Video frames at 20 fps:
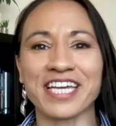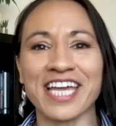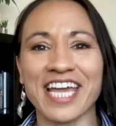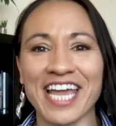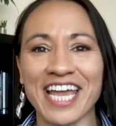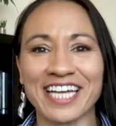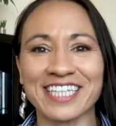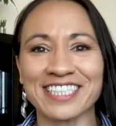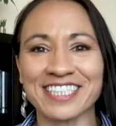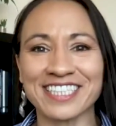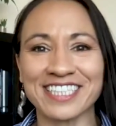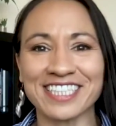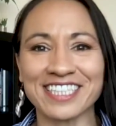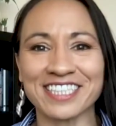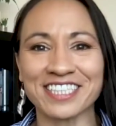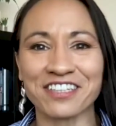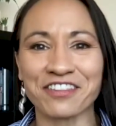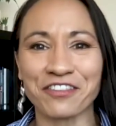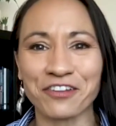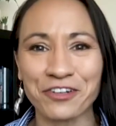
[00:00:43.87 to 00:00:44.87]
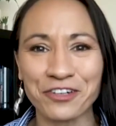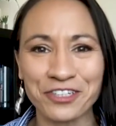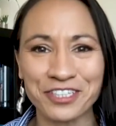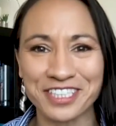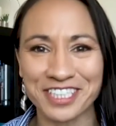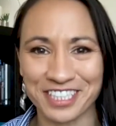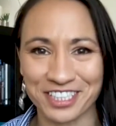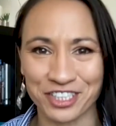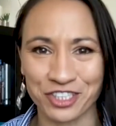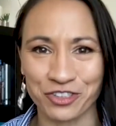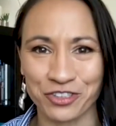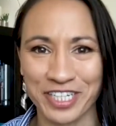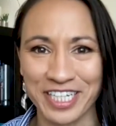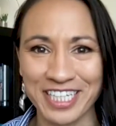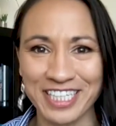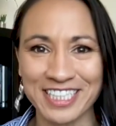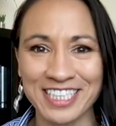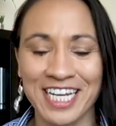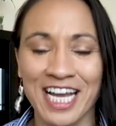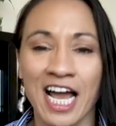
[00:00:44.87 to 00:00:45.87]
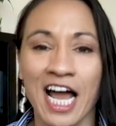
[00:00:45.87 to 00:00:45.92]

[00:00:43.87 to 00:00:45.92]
Kansas 3rd District.